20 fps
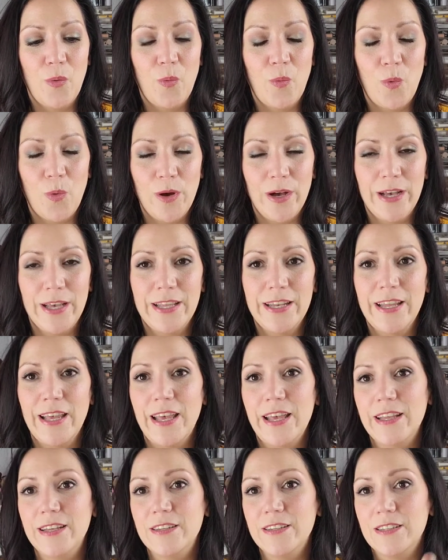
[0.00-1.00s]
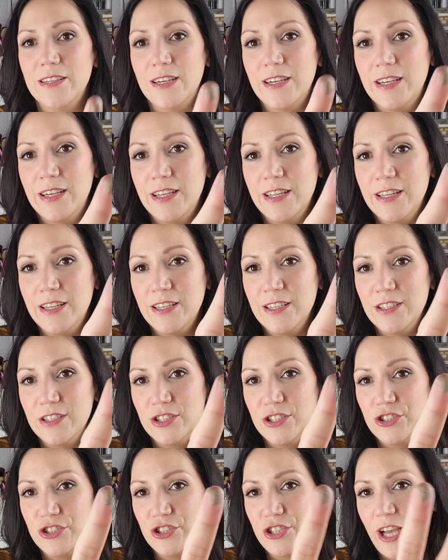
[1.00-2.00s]
one and done
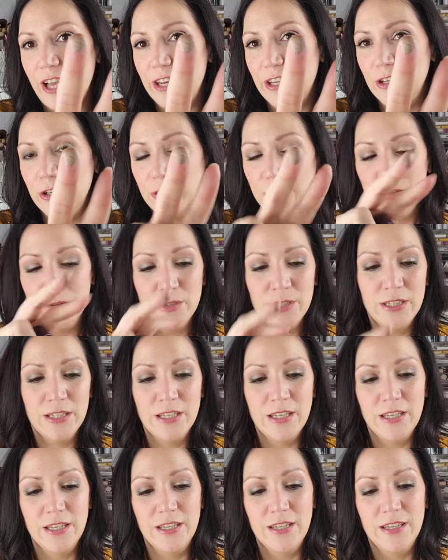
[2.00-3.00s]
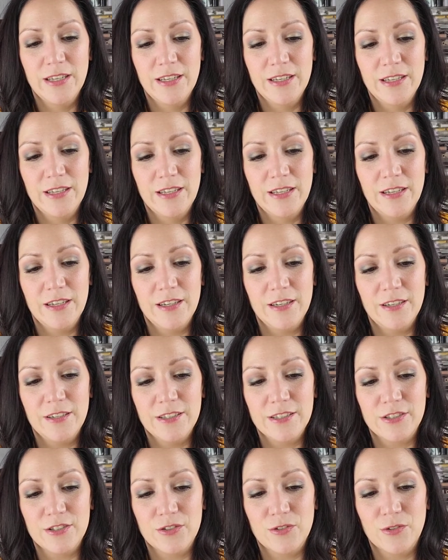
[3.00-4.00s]
shadow. Oh,
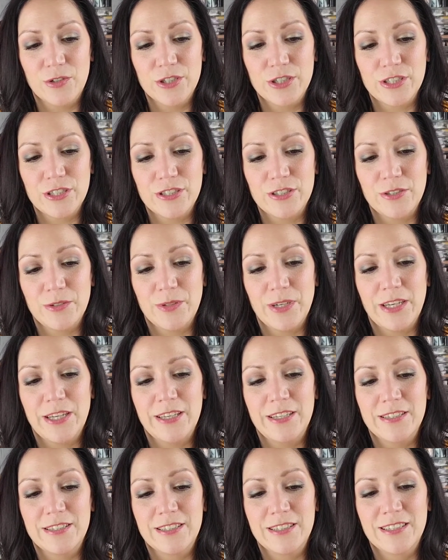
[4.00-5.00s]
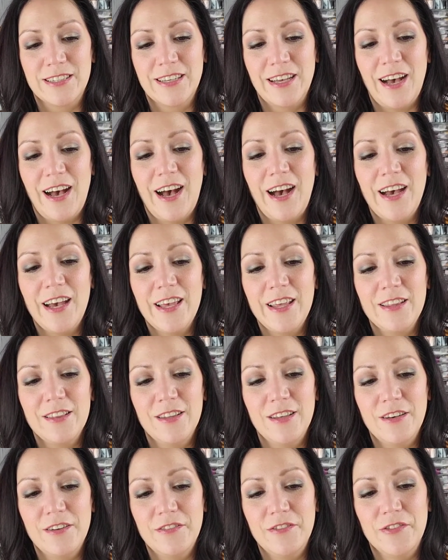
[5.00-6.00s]
it's gorgeous, you guys. I
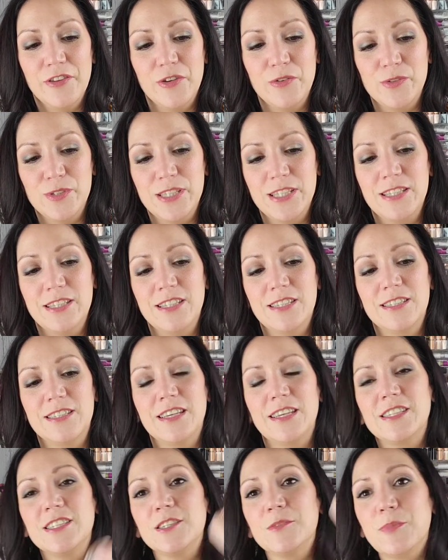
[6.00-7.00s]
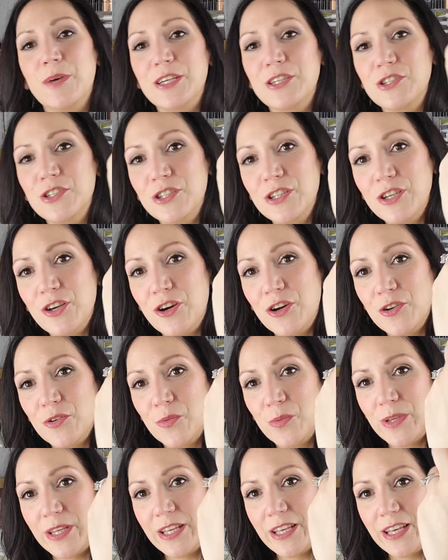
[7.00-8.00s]
love using this, especially on
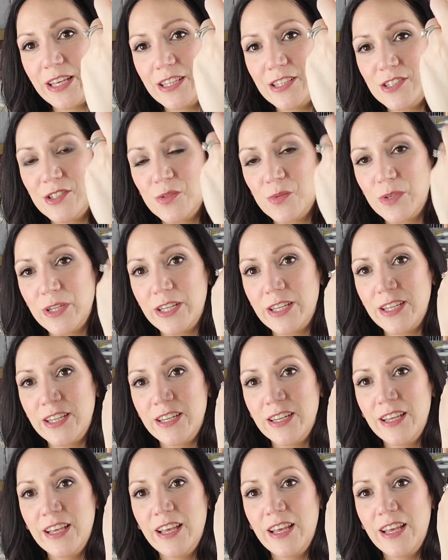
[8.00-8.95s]
weekends when